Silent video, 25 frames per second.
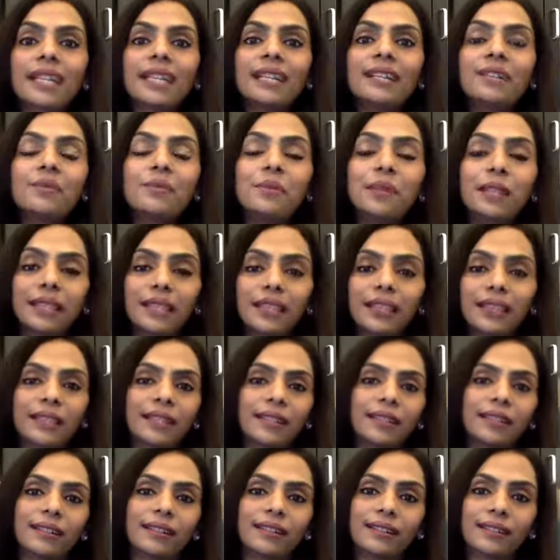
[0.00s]
with
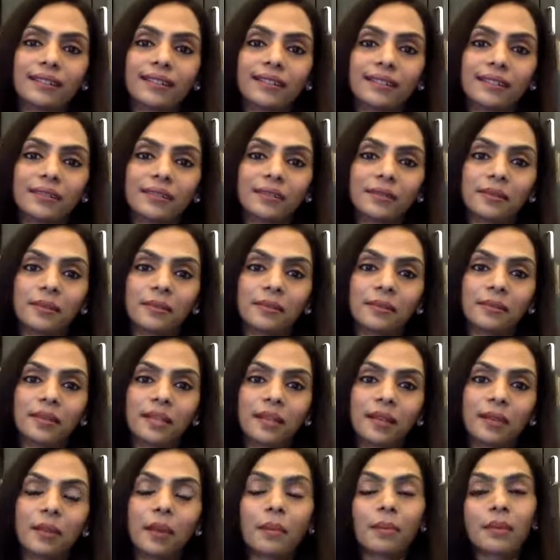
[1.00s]

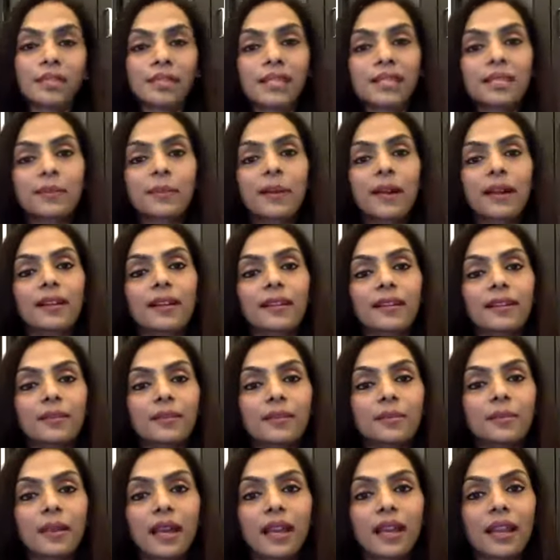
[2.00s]
my business
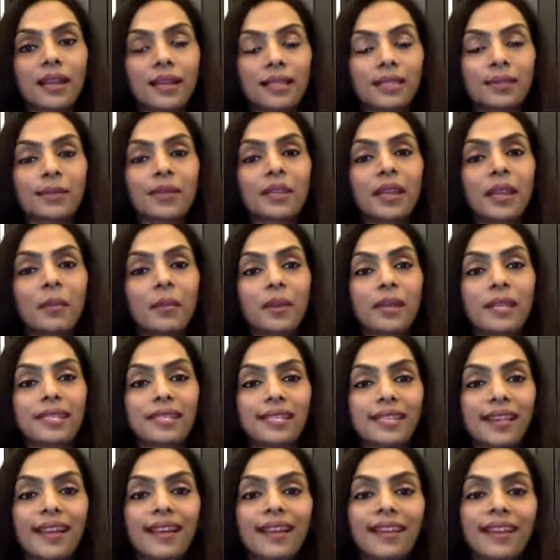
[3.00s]
partner, my husband and my
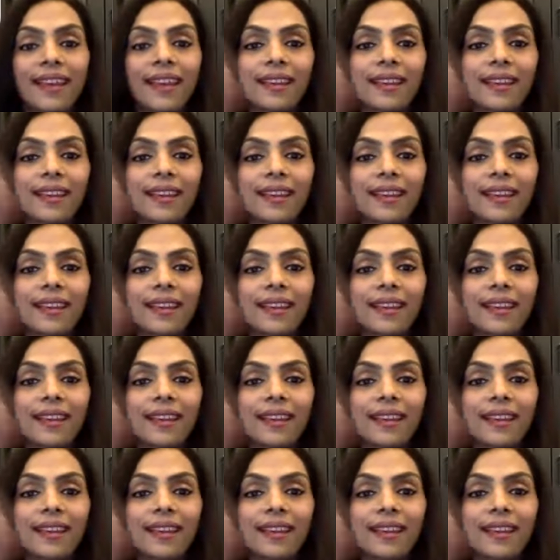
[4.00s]
son.